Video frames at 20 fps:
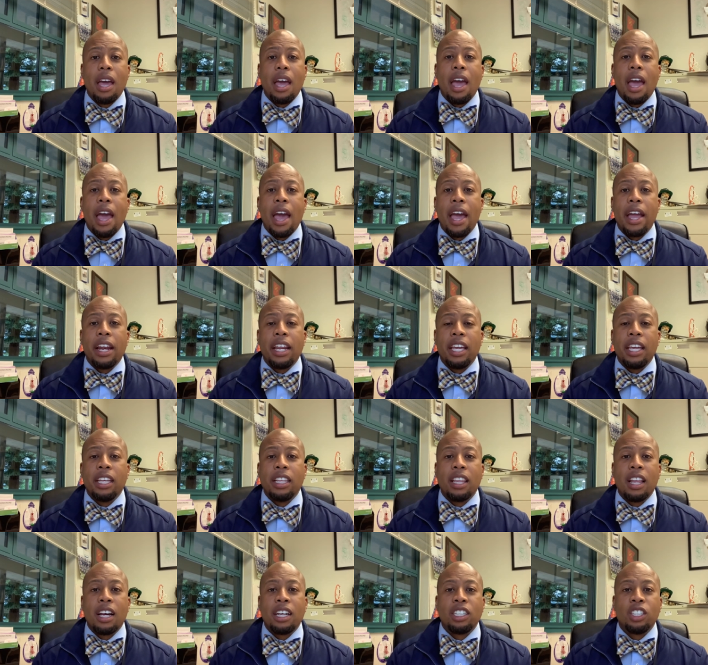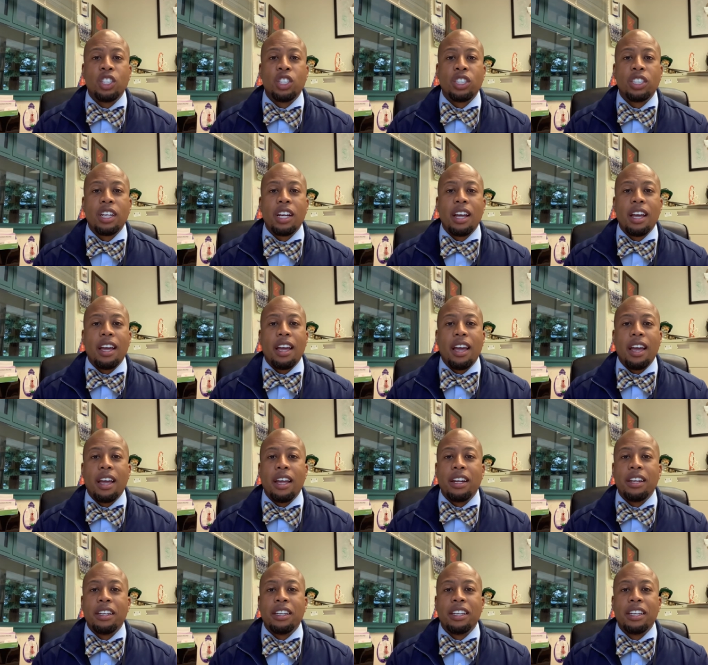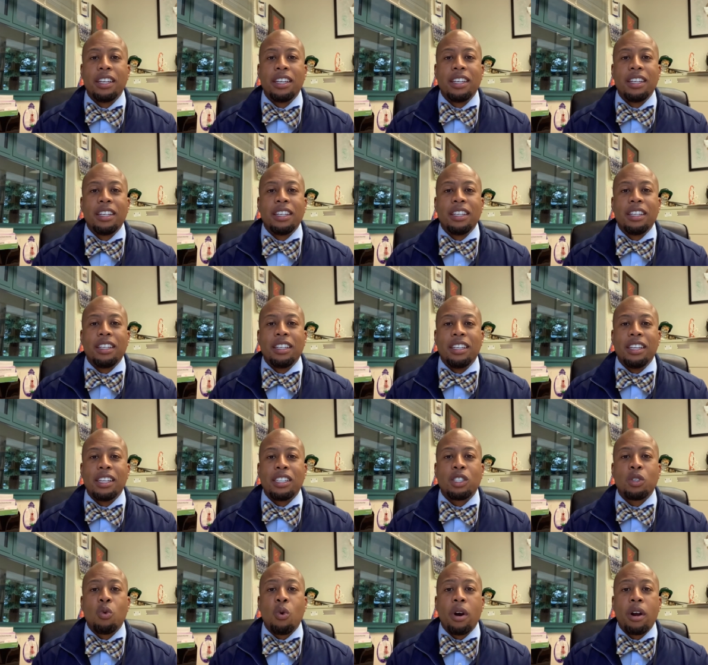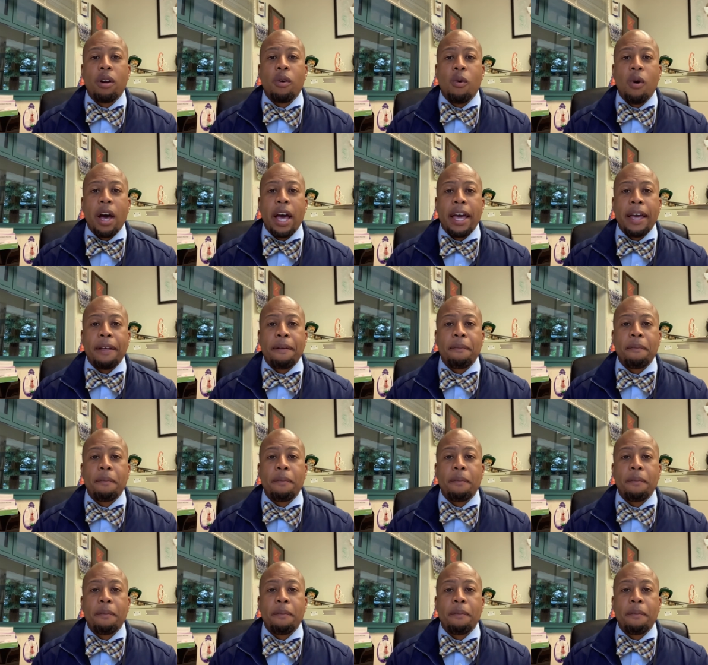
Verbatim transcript: and eat lunch and get squared away.